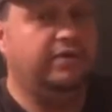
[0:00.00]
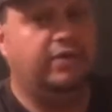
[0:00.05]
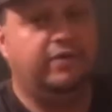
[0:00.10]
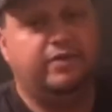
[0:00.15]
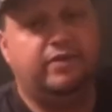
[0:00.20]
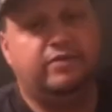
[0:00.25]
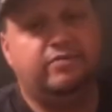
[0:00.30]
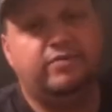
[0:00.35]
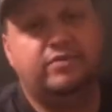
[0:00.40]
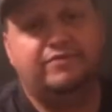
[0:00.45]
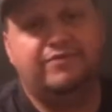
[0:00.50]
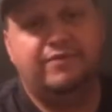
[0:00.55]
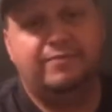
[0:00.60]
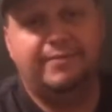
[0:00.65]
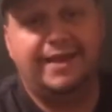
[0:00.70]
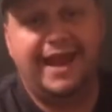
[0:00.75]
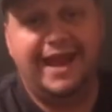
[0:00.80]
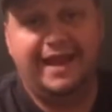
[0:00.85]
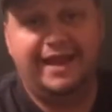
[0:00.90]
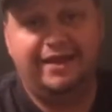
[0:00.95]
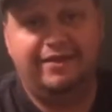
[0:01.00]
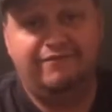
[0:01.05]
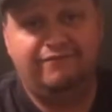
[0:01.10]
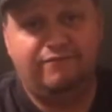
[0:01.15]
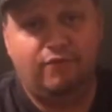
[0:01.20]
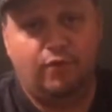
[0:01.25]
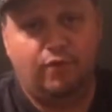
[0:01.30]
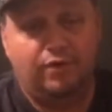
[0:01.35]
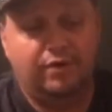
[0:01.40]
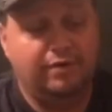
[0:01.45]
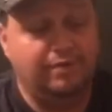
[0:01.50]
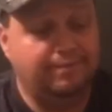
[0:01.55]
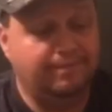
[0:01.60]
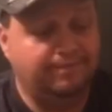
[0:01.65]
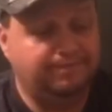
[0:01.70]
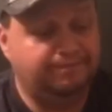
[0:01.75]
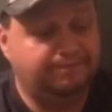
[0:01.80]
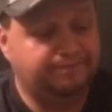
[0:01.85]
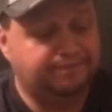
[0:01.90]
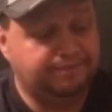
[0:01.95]
So this one's from '84,
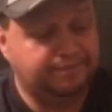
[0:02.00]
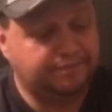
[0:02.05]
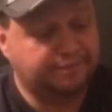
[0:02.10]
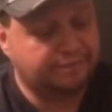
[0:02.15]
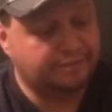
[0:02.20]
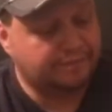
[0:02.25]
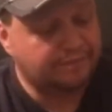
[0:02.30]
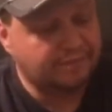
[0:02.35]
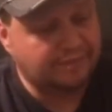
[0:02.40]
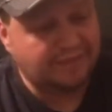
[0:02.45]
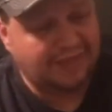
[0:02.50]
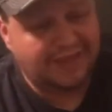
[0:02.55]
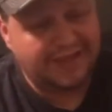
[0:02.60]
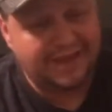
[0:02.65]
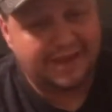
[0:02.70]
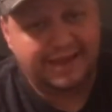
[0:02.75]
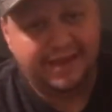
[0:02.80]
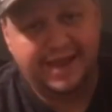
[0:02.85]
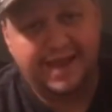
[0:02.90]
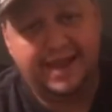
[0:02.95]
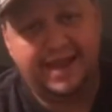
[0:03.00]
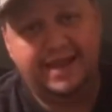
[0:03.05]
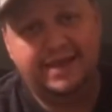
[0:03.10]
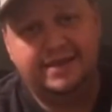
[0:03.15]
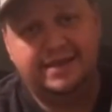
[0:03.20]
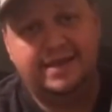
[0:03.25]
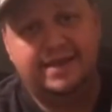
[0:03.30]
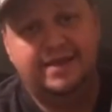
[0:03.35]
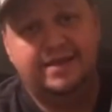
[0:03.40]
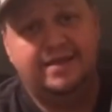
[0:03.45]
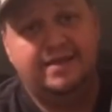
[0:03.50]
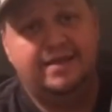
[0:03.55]
and